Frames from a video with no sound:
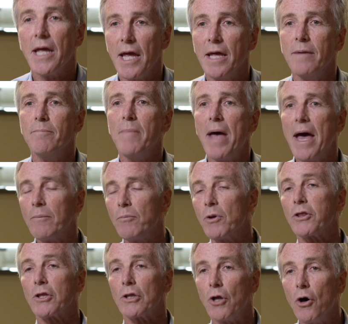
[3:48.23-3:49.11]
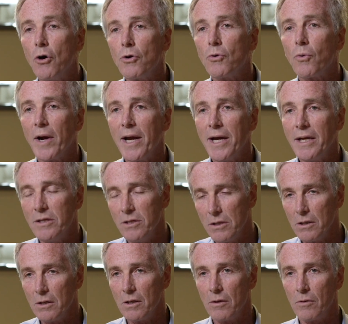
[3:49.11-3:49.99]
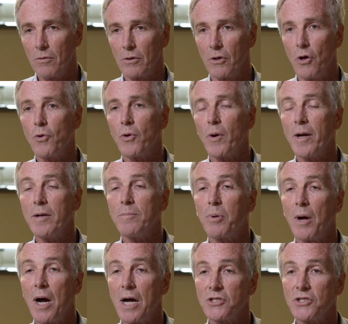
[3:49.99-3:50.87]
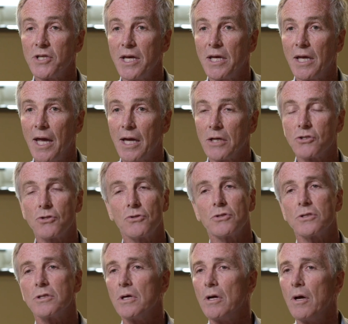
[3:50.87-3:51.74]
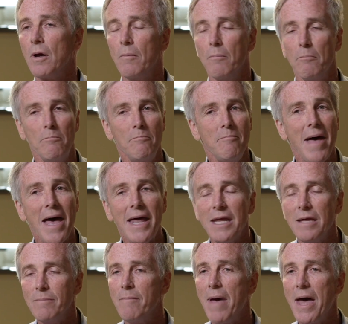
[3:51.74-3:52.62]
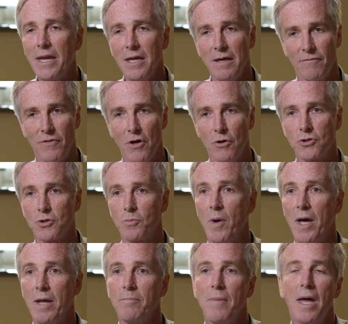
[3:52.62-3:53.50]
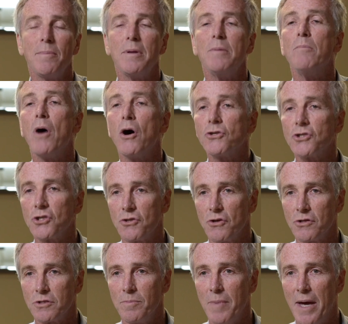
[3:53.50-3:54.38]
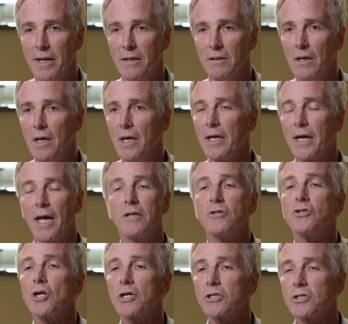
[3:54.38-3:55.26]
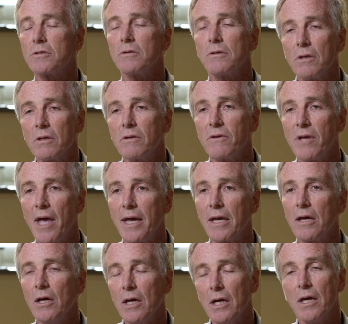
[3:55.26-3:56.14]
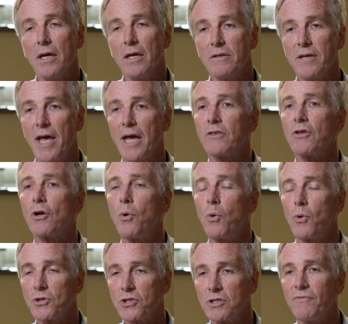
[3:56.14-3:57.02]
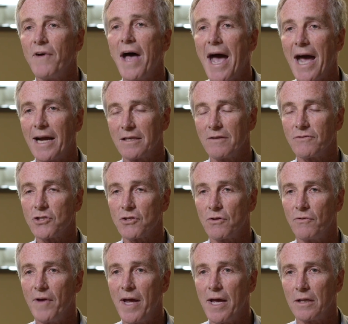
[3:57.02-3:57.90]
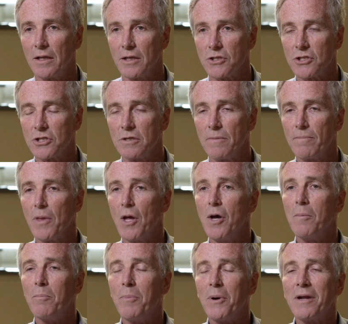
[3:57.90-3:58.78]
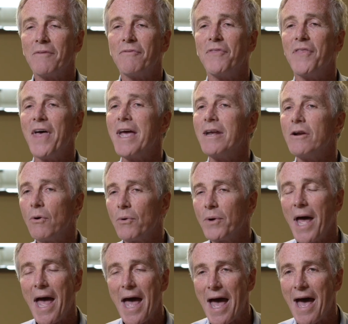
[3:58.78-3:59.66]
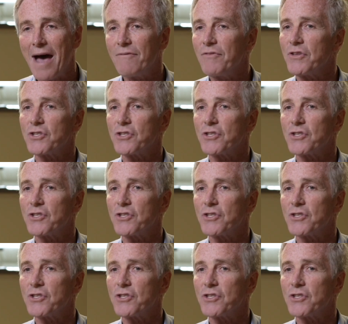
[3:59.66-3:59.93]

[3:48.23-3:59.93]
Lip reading: In men with low-grade prostate cancers, many of those men, maybe most of those men, can just take the course of active surveillance. But if they don't have the